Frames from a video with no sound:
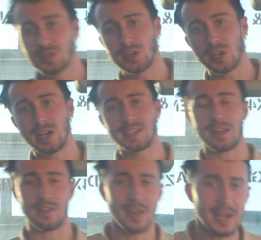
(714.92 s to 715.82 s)
So guys,
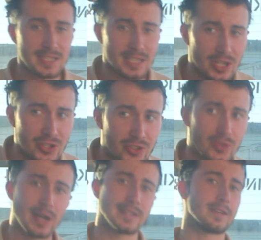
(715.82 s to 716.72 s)
that is going to
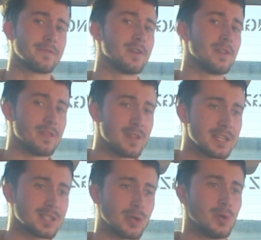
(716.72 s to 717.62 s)
do us for
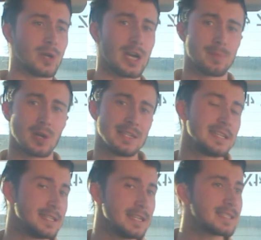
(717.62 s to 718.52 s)
this cook up, guys.
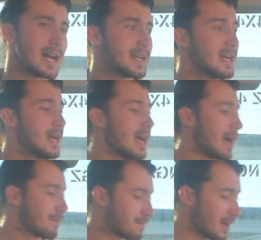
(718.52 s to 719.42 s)
It did take
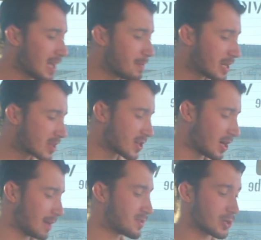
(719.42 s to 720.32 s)
a fair bit of
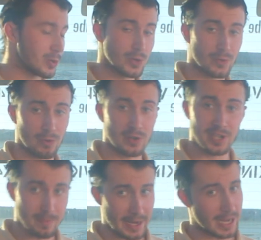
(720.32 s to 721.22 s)
time to cook through. It
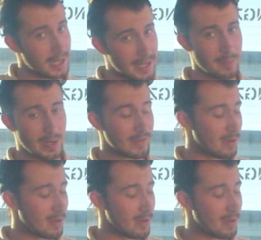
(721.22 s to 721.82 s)
did make a little bit of a